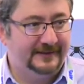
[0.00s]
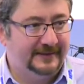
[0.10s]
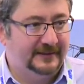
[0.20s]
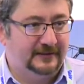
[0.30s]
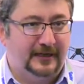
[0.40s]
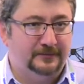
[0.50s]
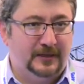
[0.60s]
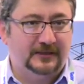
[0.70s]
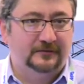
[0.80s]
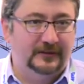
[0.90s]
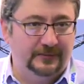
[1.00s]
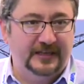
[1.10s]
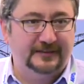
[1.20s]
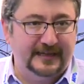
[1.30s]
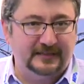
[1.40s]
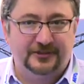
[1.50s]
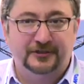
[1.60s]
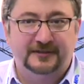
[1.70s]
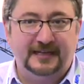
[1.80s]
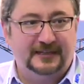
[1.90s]
the line model will be
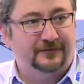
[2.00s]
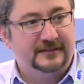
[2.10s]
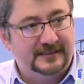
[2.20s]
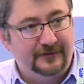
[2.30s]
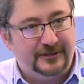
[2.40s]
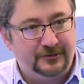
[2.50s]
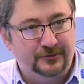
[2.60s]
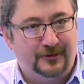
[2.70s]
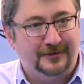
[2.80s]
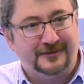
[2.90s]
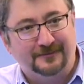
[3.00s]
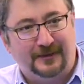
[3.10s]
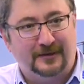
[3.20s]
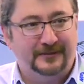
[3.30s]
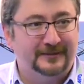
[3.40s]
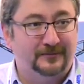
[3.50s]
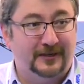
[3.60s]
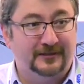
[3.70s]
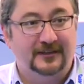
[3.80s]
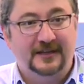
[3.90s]
intelligent and it will switch to constant parameter
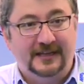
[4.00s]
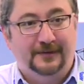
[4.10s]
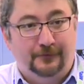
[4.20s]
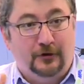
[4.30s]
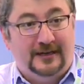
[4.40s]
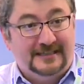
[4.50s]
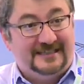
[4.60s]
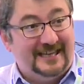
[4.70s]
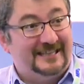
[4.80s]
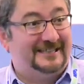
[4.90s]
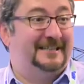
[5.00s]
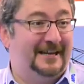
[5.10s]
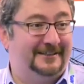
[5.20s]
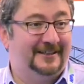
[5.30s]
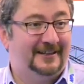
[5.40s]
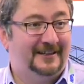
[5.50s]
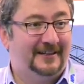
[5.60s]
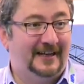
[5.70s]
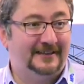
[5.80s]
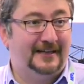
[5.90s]
model if you are in steady state.
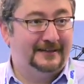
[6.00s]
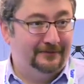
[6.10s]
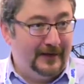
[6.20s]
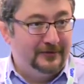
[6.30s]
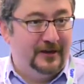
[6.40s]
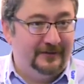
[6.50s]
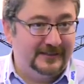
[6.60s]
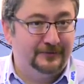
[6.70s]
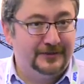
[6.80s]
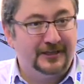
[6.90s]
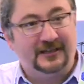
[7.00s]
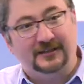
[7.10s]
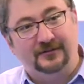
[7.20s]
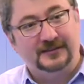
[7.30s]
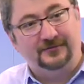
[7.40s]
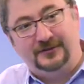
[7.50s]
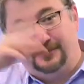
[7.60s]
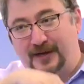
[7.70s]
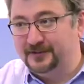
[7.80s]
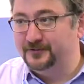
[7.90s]
And then when you have a switching, it will switch
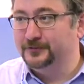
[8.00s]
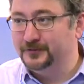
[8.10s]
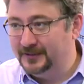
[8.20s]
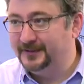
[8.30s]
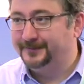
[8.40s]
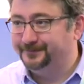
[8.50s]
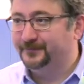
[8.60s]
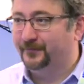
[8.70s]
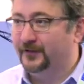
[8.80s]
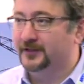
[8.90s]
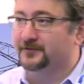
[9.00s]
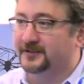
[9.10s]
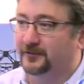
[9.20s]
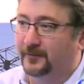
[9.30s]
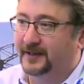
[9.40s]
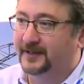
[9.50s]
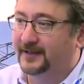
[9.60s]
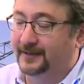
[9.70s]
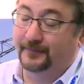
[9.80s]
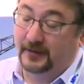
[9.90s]
back to frequency domain,
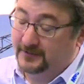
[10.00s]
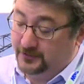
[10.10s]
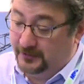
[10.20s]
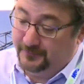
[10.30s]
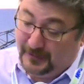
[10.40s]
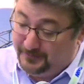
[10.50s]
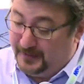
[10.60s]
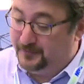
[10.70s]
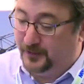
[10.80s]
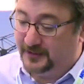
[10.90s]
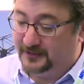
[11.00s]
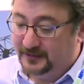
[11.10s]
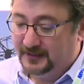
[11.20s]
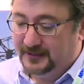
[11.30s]
wideband model.